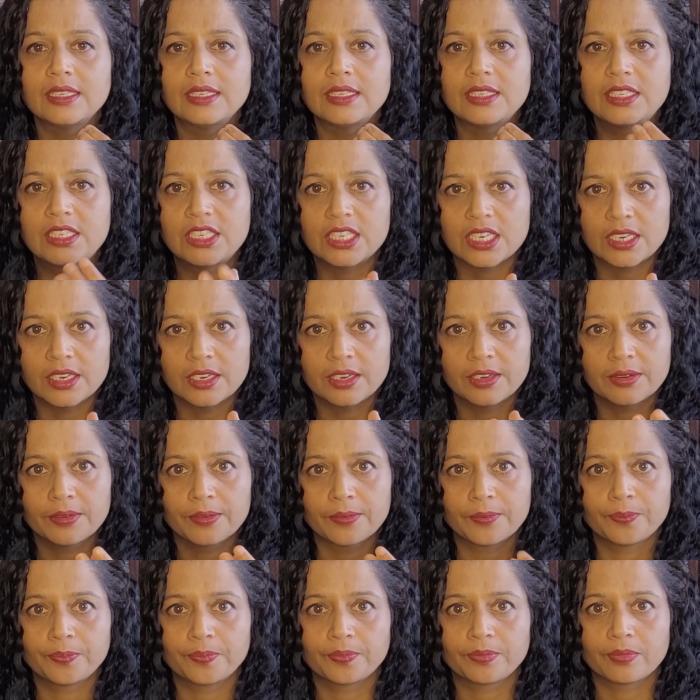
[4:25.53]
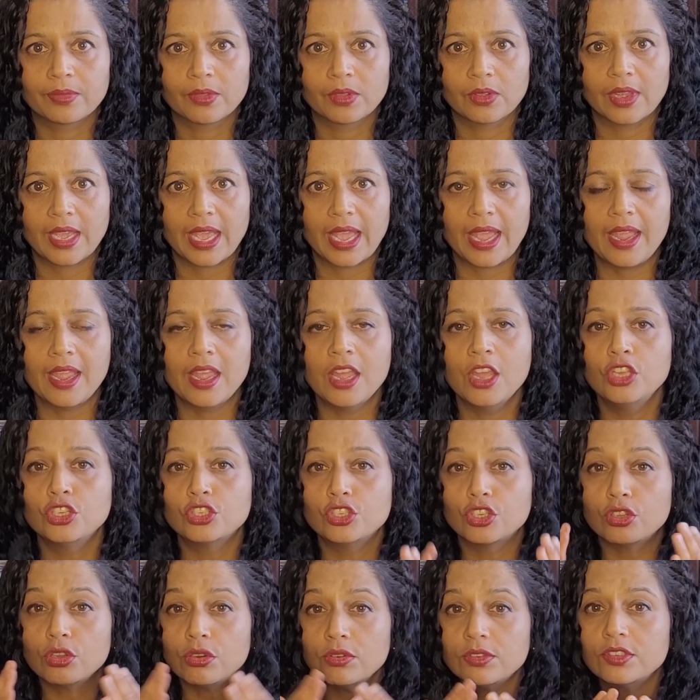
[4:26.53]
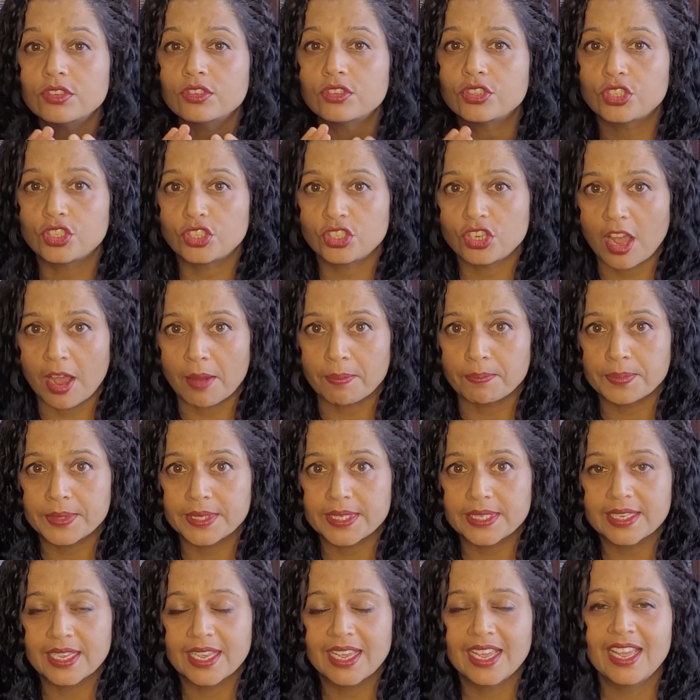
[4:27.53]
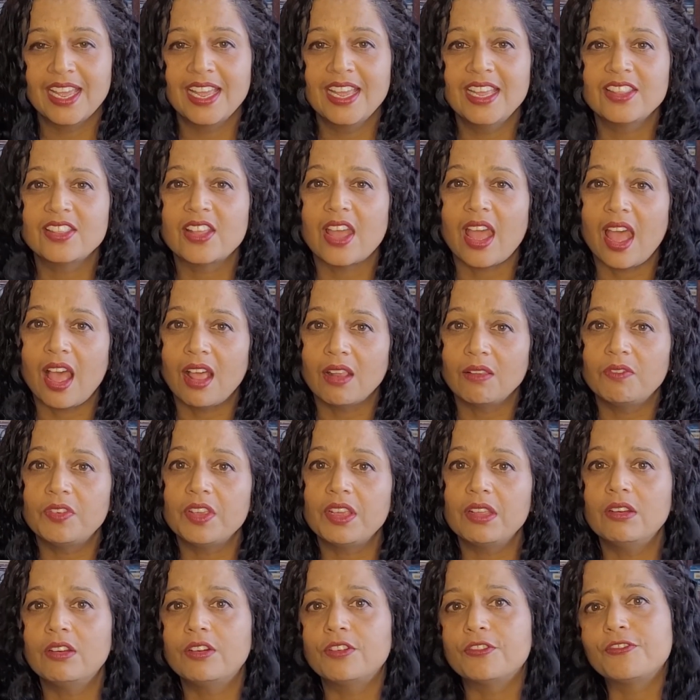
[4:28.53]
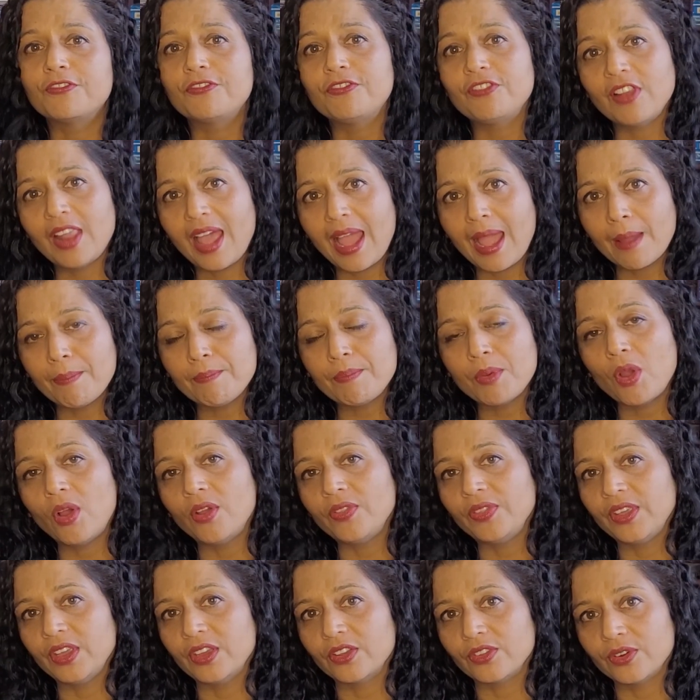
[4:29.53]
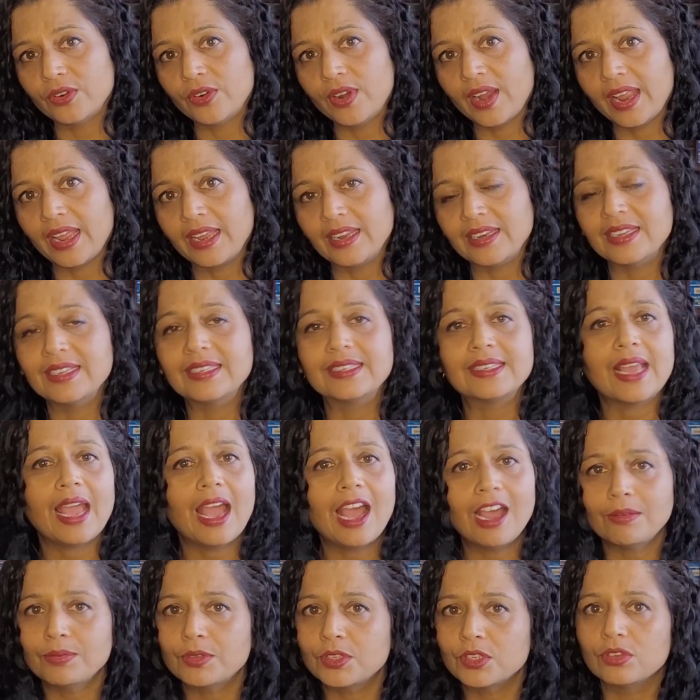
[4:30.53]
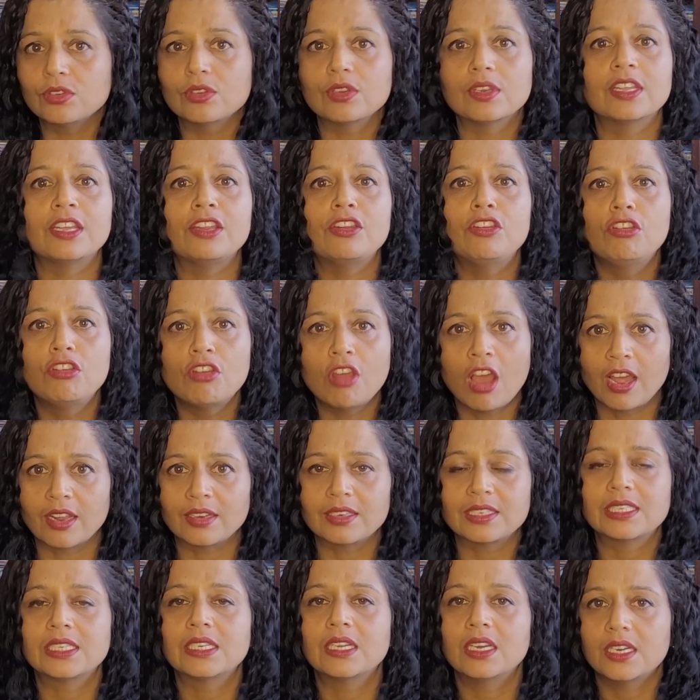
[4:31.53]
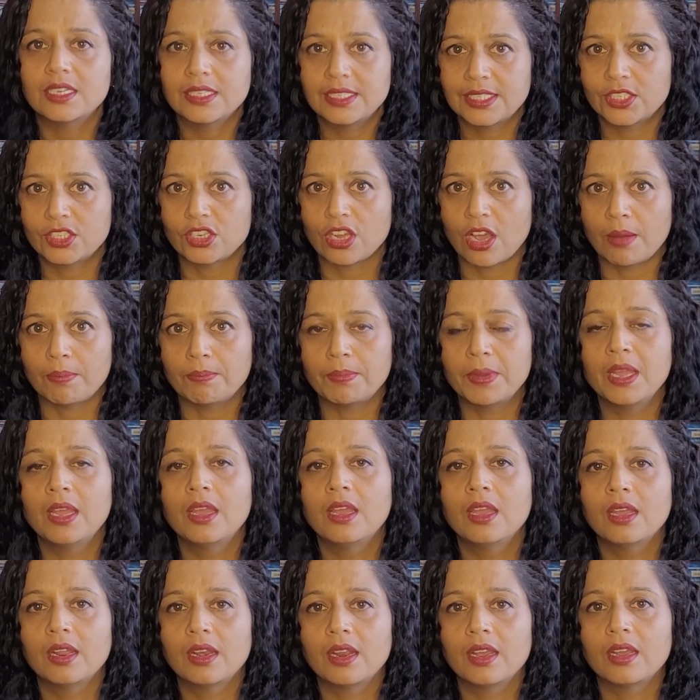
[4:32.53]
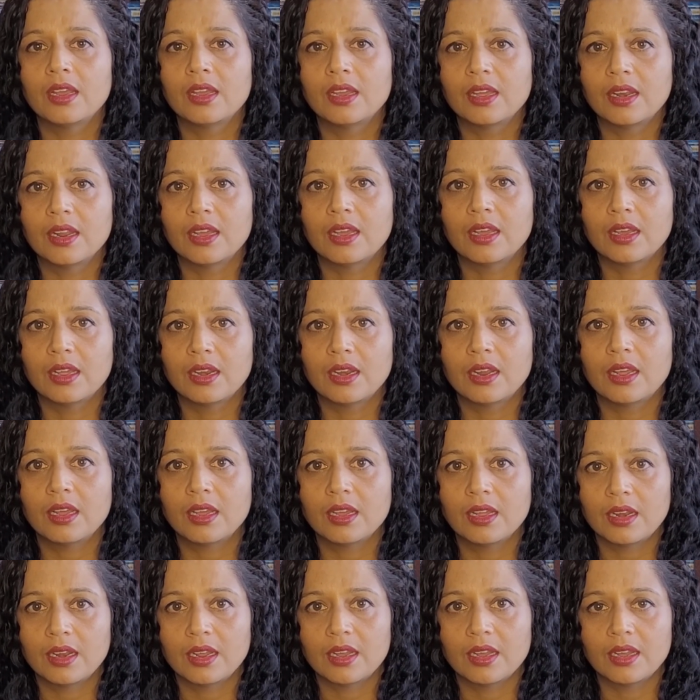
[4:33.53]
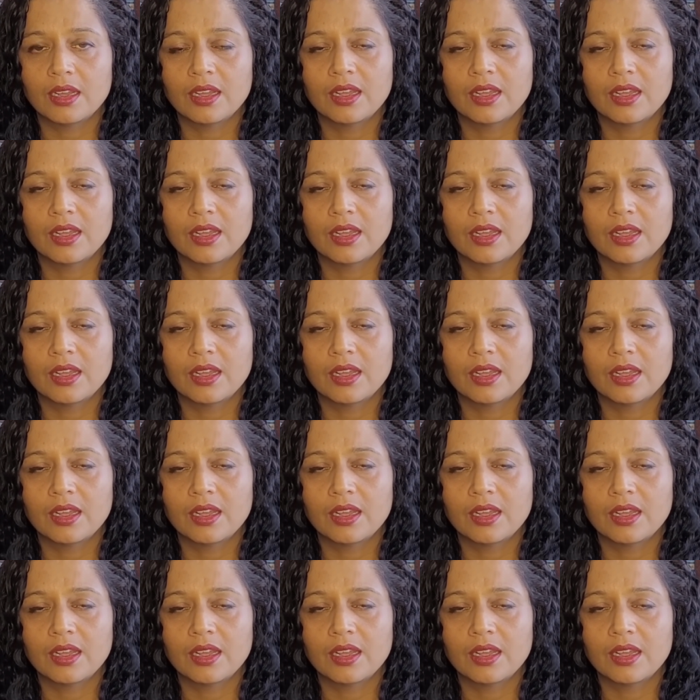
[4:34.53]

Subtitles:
D, okay? So those are stops. The alveolar flap, on the other hand, is absolutely not a stop. Da, da, da, da.